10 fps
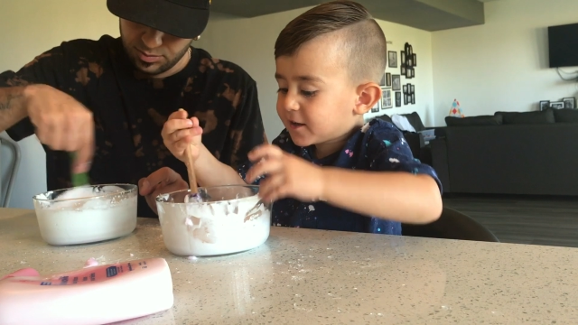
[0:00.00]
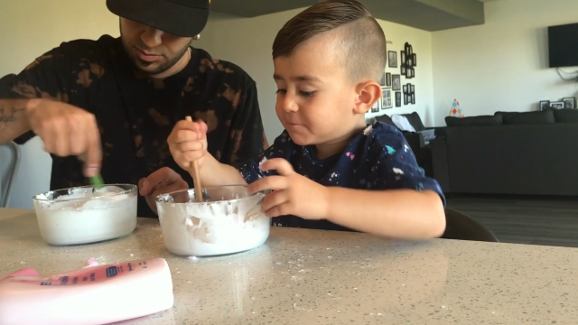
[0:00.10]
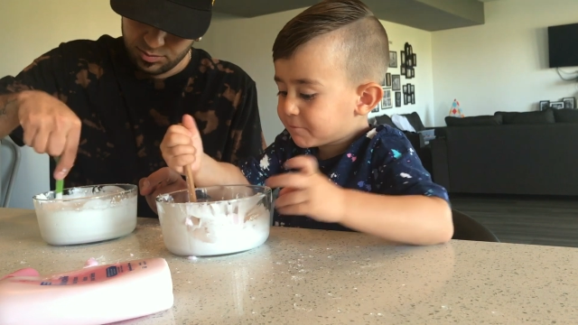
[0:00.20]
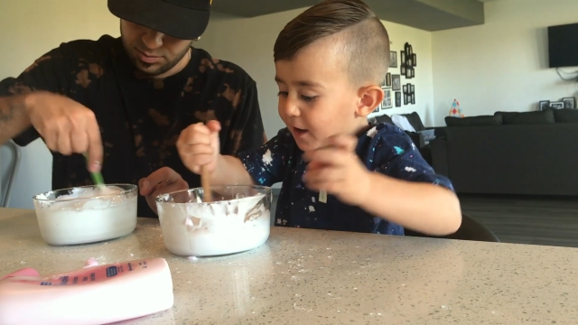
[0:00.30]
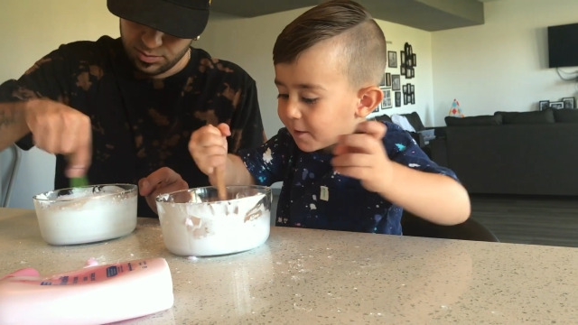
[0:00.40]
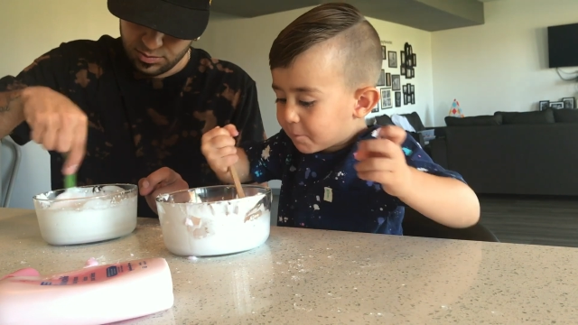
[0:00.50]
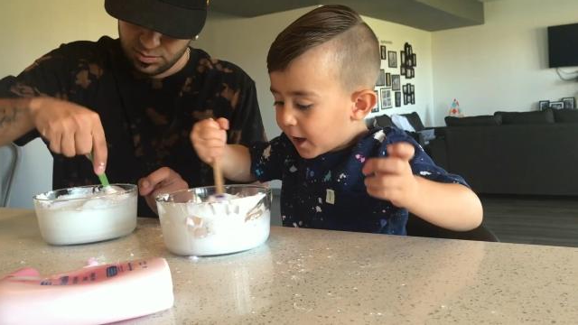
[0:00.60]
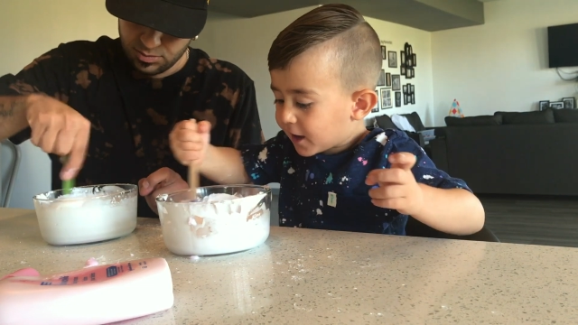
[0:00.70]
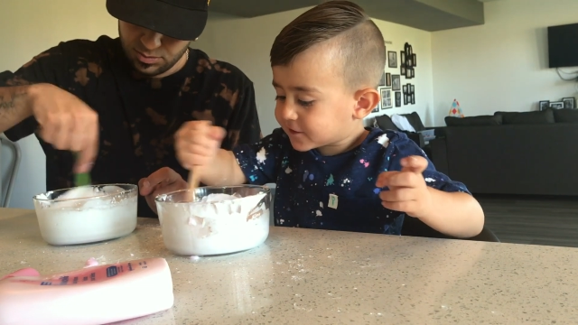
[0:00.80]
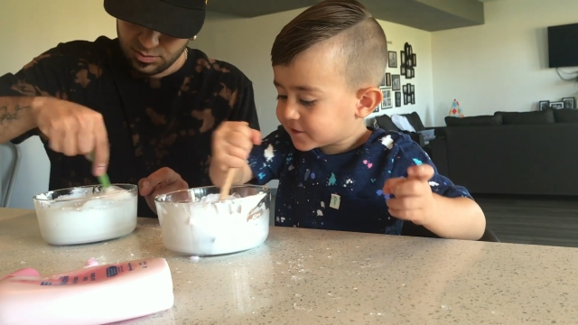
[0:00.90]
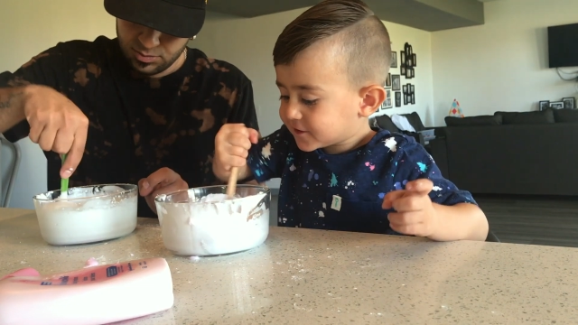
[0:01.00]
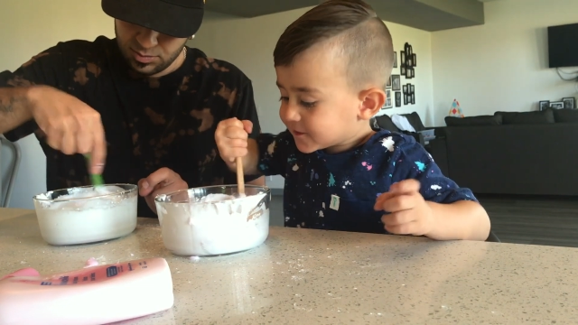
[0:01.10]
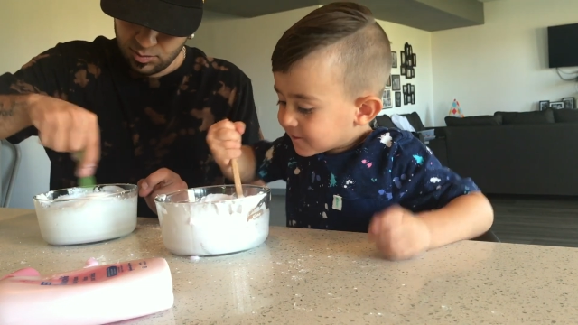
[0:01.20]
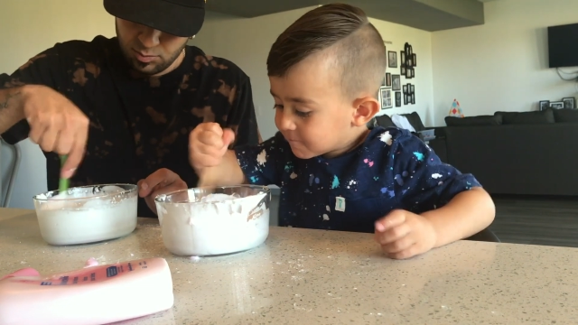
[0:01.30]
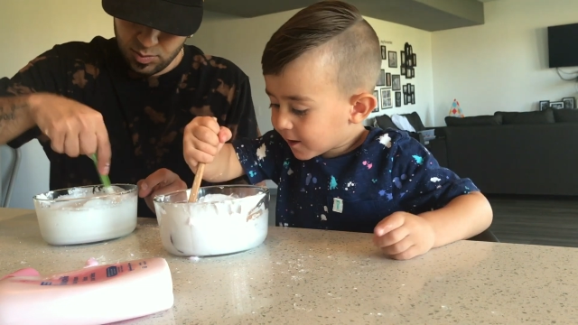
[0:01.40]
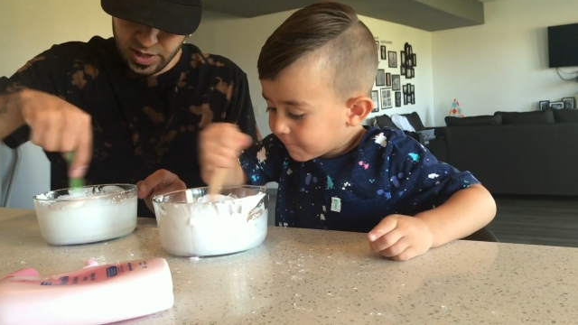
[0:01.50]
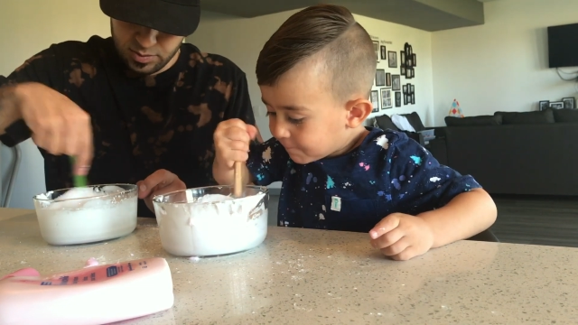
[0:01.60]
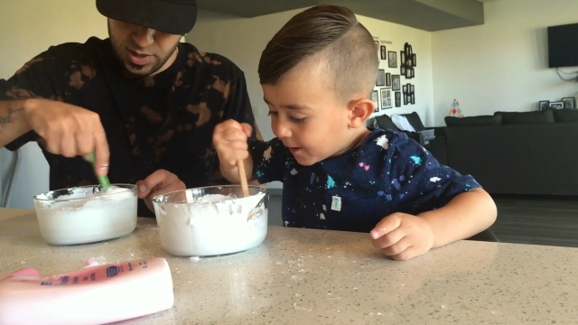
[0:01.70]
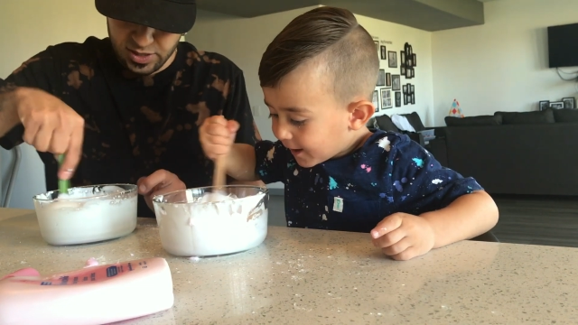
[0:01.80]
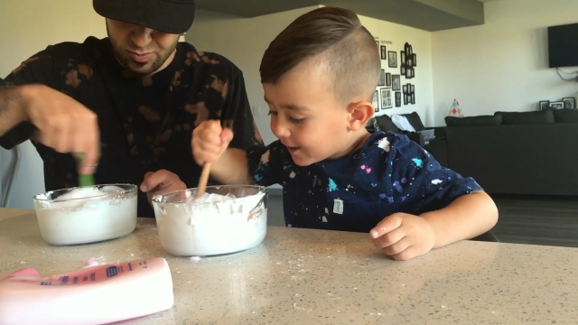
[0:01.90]
Speaker 1: Mix, mix, mix.
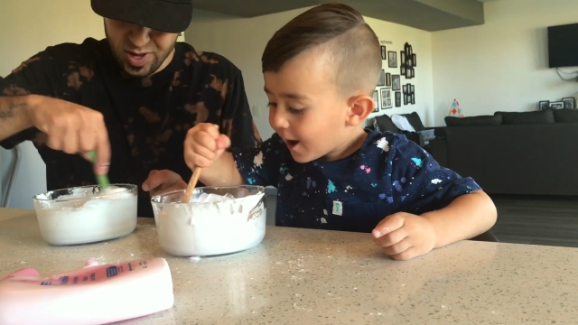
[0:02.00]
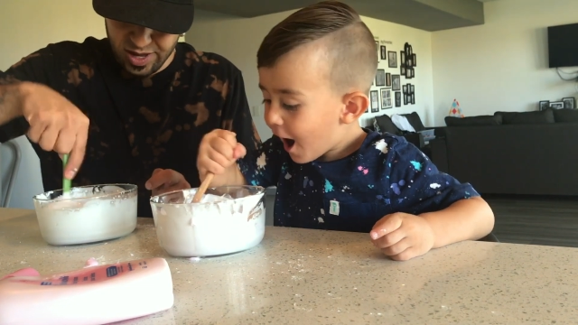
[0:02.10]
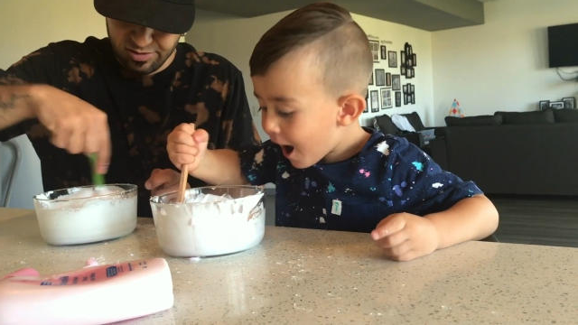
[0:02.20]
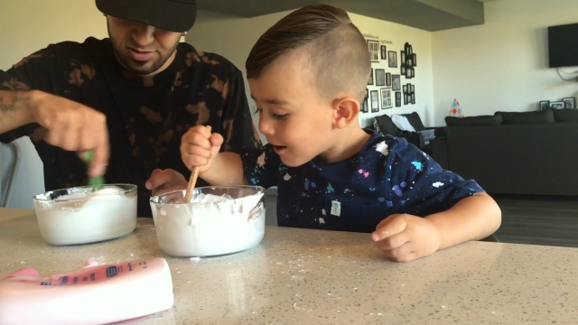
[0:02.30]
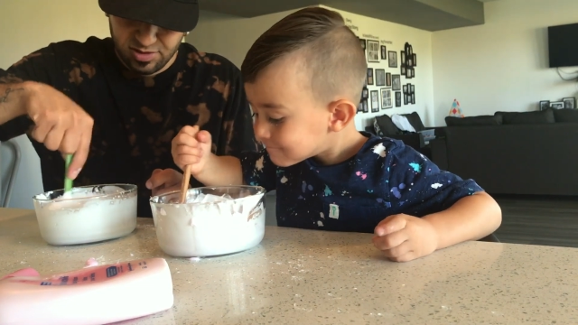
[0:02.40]
Mix, mix, mix. mix.